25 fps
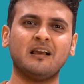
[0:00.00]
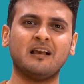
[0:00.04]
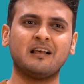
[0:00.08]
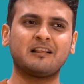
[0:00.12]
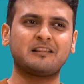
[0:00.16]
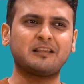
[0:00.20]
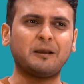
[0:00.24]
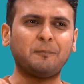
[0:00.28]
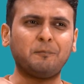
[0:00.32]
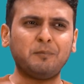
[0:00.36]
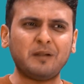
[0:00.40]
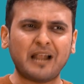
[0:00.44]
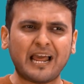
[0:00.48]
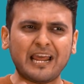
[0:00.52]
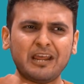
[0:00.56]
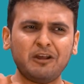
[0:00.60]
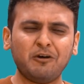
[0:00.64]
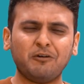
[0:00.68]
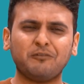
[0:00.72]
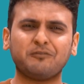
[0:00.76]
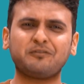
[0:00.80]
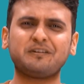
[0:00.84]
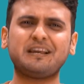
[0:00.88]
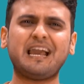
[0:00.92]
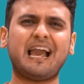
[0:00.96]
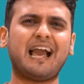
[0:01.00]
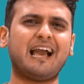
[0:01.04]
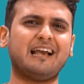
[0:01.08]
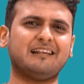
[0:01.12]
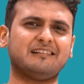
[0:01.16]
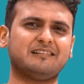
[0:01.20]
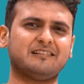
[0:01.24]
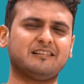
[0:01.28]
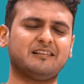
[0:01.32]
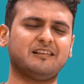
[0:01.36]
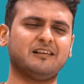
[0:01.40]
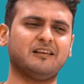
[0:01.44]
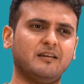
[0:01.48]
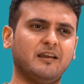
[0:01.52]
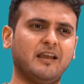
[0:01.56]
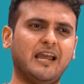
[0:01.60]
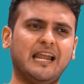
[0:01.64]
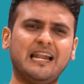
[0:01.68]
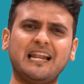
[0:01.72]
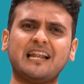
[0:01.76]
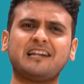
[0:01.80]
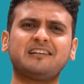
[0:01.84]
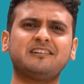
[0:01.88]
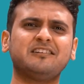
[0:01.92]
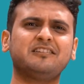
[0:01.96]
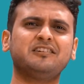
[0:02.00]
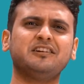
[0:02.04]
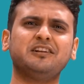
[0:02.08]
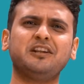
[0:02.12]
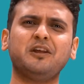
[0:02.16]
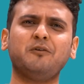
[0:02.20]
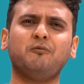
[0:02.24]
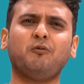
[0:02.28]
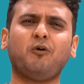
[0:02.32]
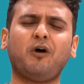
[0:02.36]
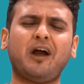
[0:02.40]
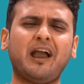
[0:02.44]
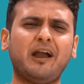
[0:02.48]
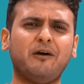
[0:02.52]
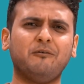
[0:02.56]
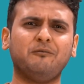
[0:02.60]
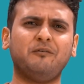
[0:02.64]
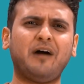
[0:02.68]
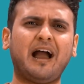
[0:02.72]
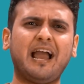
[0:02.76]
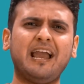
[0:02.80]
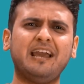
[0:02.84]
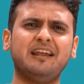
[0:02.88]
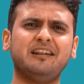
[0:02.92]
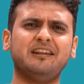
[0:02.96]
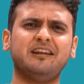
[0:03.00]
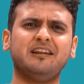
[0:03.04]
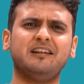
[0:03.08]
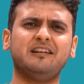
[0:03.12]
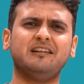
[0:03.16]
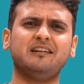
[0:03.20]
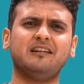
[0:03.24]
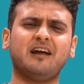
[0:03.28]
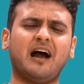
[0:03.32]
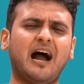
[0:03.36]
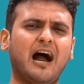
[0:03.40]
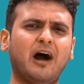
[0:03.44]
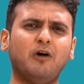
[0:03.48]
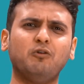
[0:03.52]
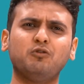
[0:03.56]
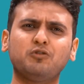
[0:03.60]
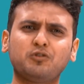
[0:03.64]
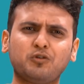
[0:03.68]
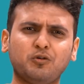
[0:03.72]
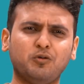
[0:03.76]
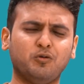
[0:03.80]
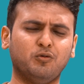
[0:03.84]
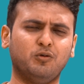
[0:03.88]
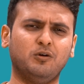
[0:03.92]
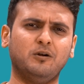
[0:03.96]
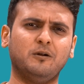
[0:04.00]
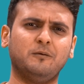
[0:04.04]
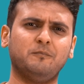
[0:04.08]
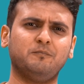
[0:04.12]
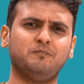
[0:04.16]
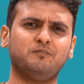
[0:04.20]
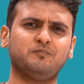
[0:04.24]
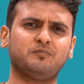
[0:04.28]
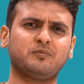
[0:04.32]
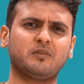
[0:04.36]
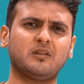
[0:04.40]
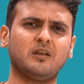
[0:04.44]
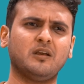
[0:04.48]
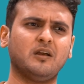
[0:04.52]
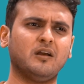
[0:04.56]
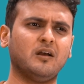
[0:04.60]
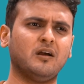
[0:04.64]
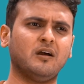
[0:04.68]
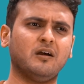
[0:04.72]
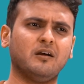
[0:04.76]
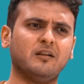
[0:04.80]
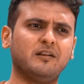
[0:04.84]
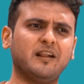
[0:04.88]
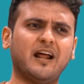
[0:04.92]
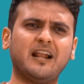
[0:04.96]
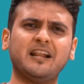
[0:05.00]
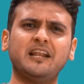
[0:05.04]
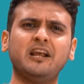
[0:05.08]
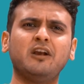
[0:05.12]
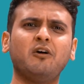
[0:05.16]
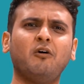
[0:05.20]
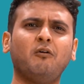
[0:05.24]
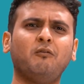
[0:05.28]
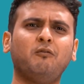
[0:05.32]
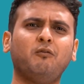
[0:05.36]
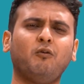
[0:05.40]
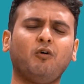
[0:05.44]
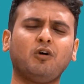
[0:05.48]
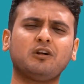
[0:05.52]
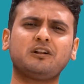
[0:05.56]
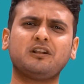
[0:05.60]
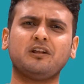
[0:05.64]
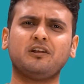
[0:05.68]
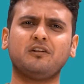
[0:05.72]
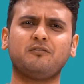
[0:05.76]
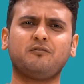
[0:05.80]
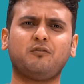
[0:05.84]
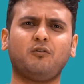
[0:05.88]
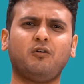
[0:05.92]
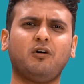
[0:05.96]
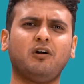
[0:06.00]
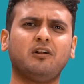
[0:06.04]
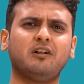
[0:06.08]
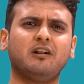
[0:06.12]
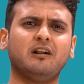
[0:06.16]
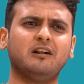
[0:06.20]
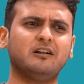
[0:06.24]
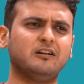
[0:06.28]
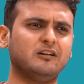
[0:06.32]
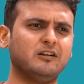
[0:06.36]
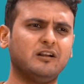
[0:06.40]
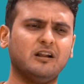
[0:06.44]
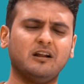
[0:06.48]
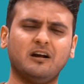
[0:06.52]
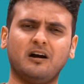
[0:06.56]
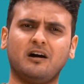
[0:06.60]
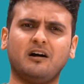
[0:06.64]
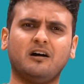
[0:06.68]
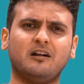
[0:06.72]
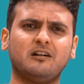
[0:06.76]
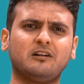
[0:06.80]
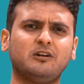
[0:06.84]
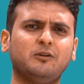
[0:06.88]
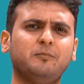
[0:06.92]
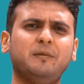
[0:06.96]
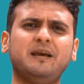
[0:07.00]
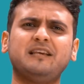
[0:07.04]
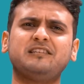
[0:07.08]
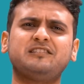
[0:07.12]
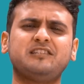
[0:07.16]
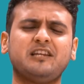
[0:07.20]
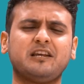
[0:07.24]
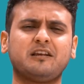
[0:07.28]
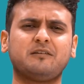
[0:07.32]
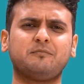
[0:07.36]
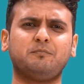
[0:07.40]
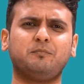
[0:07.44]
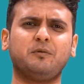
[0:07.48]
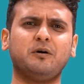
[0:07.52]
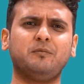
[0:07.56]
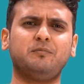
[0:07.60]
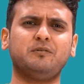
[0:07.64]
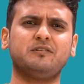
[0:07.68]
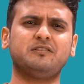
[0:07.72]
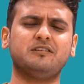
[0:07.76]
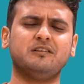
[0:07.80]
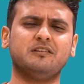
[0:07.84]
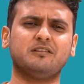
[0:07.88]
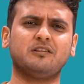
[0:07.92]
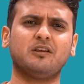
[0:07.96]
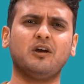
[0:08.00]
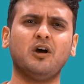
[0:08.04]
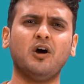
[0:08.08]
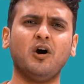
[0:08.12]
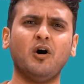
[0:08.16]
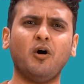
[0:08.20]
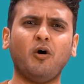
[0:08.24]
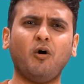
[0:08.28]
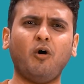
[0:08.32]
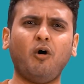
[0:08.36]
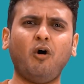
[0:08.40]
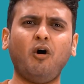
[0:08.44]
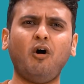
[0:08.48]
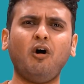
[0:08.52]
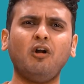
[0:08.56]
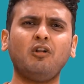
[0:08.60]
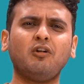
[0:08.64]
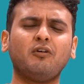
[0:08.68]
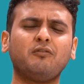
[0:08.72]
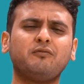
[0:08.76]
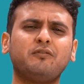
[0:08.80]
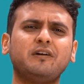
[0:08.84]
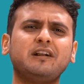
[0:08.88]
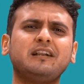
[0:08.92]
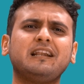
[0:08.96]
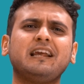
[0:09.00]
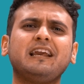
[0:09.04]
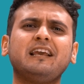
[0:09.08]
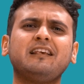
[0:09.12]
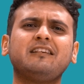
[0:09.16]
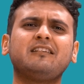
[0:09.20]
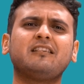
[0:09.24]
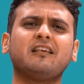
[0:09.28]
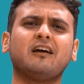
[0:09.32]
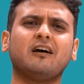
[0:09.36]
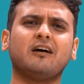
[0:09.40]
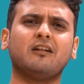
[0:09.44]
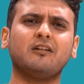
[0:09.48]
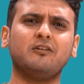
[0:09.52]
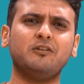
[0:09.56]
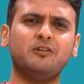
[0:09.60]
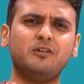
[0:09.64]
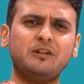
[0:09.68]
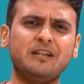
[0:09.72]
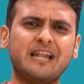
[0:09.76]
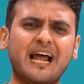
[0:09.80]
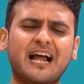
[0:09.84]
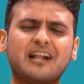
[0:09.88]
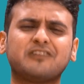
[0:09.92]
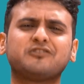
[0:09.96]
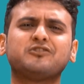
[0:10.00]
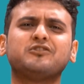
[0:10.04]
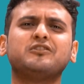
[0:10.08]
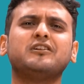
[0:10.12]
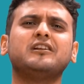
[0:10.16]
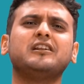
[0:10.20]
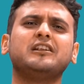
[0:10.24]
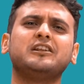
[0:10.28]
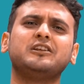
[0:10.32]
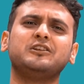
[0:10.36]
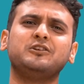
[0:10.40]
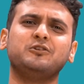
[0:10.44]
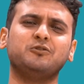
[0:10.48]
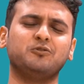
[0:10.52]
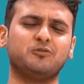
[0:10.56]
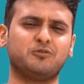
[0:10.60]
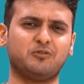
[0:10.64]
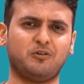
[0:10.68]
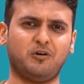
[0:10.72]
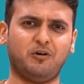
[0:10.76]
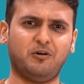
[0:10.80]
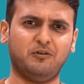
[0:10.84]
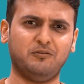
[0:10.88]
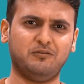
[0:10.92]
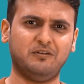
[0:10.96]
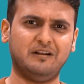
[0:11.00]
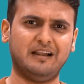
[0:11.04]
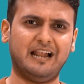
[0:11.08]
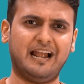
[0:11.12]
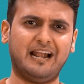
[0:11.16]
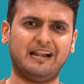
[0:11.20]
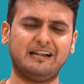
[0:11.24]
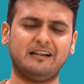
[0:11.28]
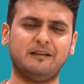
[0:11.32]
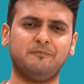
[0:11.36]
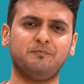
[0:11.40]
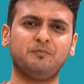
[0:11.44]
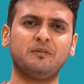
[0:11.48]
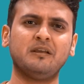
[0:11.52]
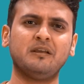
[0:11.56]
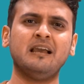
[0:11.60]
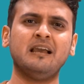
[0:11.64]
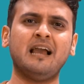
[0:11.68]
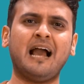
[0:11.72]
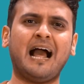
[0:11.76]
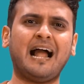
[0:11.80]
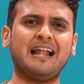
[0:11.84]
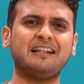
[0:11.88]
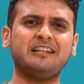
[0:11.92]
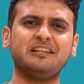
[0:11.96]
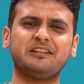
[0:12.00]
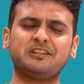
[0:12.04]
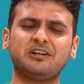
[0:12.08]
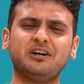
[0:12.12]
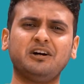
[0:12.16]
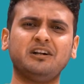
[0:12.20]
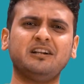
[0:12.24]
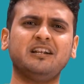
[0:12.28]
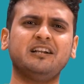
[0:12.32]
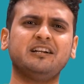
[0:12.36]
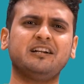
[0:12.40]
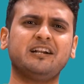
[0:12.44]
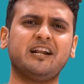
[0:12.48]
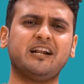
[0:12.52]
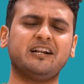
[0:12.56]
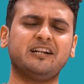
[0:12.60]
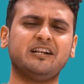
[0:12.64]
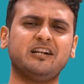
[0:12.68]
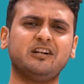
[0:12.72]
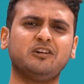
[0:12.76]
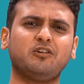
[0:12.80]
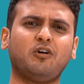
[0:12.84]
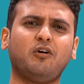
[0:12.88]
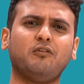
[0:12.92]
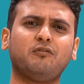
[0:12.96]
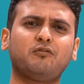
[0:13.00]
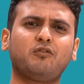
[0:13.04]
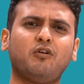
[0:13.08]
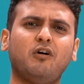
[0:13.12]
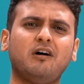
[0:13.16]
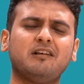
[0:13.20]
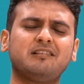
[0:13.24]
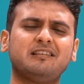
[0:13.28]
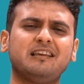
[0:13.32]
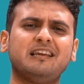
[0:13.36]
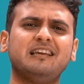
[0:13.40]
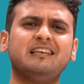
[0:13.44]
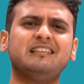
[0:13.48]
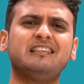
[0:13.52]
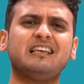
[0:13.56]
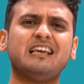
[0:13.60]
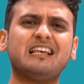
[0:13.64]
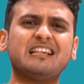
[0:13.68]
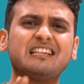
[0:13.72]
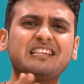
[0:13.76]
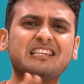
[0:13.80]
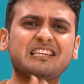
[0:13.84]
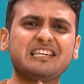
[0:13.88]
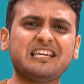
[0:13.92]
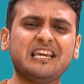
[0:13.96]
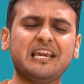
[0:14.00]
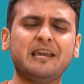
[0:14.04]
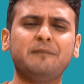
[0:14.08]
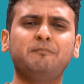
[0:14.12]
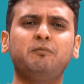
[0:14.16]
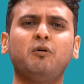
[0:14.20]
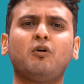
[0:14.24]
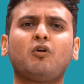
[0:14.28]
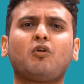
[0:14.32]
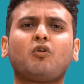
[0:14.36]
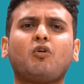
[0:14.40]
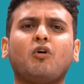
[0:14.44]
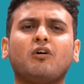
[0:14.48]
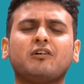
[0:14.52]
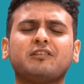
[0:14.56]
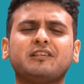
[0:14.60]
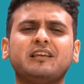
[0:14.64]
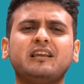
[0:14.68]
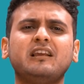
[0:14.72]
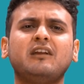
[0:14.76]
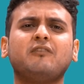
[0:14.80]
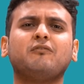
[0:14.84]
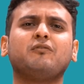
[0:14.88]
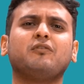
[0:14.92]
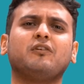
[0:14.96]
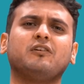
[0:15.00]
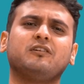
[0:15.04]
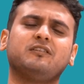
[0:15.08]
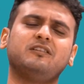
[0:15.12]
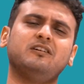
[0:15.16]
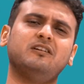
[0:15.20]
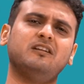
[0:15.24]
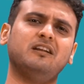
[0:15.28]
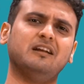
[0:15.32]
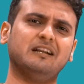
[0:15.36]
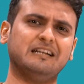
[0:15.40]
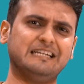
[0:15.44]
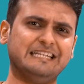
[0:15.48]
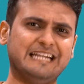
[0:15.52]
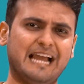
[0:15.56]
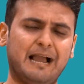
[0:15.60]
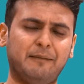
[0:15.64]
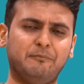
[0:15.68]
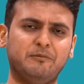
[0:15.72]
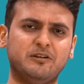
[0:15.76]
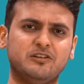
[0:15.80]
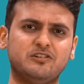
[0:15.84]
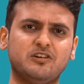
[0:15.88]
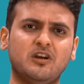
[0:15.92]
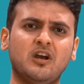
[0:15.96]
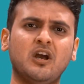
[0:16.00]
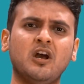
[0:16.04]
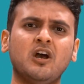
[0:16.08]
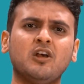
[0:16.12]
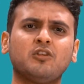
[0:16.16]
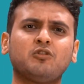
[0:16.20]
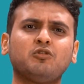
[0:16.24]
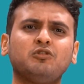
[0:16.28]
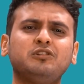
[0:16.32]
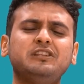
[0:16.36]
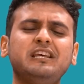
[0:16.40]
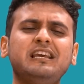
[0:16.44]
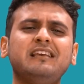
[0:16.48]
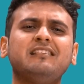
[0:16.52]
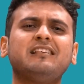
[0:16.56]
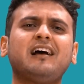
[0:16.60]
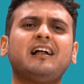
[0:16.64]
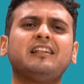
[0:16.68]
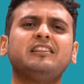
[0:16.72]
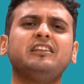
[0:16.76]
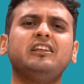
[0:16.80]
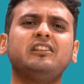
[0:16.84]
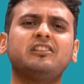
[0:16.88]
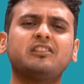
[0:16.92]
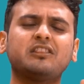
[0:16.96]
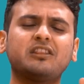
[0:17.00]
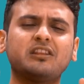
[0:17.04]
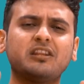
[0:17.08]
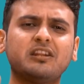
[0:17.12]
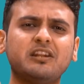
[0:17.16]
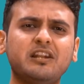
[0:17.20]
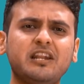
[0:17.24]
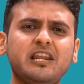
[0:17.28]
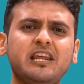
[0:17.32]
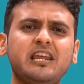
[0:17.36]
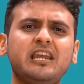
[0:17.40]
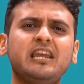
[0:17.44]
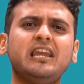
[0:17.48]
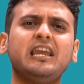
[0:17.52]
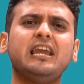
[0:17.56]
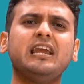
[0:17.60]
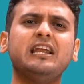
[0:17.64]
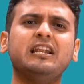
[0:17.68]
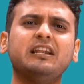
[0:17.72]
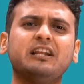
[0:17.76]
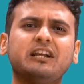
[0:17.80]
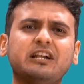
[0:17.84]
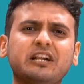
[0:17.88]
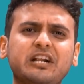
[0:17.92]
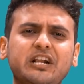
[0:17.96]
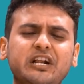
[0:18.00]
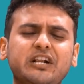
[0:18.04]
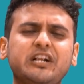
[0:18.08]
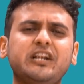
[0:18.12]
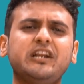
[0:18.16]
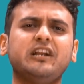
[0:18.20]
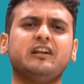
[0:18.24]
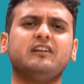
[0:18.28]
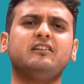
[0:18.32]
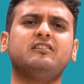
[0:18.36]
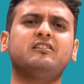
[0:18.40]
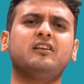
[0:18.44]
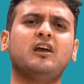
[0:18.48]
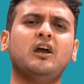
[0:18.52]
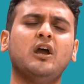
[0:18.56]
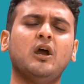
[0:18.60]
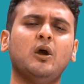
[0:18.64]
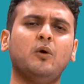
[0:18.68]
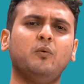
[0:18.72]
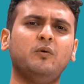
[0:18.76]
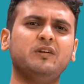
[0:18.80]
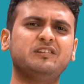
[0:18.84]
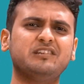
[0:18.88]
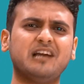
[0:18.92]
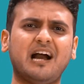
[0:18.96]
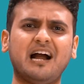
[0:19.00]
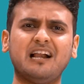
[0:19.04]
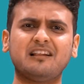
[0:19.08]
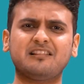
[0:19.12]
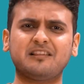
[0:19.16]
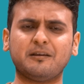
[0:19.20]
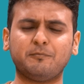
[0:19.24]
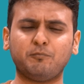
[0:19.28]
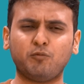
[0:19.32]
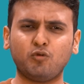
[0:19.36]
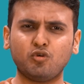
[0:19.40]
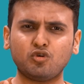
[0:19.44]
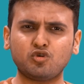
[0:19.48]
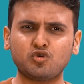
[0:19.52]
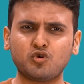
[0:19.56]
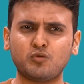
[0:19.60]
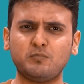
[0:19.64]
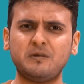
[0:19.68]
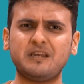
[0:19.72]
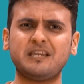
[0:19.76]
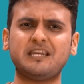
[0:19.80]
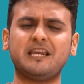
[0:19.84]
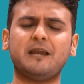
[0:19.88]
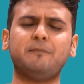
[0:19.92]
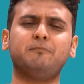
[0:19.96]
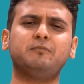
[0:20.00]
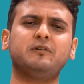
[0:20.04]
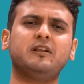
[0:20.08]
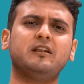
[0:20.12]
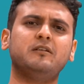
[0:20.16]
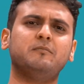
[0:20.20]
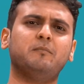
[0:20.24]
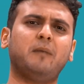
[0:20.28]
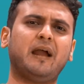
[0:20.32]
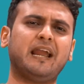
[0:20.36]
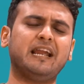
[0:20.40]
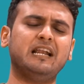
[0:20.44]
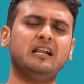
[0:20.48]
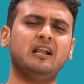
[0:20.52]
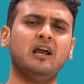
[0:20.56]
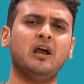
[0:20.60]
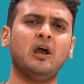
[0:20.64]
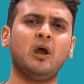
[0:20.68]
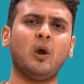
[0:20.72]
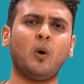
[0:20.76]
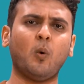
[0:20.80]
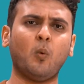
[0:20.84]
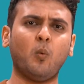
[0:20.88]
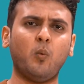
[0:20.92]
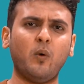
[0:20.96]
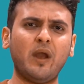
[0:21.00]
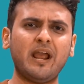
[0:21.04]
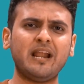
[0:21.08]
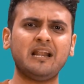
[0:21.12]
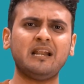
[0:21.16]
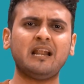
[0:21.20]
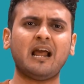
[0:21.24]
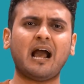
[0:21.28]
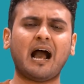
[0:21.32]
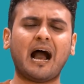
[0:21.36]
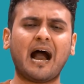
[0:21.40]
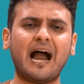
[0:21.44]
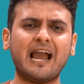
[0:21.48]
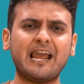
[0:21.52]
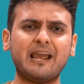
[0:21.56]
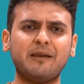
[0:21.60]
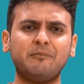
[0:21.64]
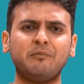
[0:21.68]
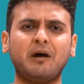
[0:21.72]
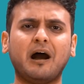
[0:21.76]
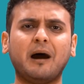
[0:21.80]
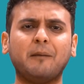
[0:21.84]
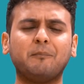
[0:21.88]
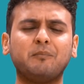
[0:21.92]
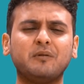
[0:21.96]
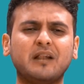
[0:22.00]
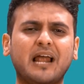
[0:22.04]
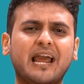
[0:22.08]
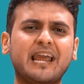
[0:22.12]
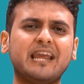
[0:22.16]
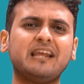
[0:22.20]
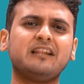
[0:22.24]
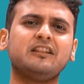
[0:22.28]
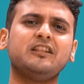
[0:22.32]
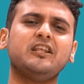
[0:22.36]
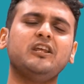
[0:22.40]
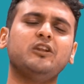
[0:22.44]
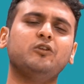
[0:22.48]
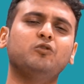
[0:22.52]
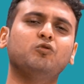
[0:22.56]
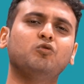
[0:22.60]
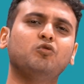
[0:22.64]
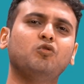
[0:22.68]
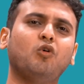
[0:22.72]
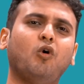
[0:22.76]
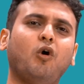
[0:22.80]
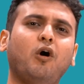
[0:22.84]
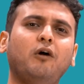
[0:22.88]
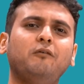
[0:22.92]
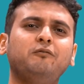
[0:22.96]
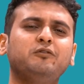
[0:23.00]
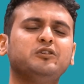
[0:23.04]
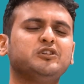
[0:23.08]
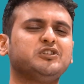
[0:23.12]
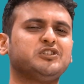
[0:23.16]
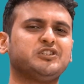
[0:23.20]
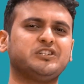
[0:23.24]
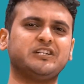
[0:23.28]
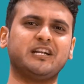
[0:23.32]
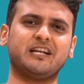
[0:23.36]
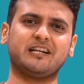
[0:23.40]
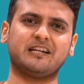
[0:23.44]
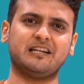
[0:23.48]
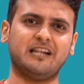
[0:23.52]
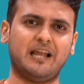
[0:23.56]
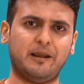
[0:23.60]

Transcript: Supply of gas, electricity wire in household, running of water for domestic purposes, all of it is natural use of land. And the third ingredient, of course, is escape causing further damage. So these are the three ingredients which are supposed to be kept in mind when I am applying the rule of strict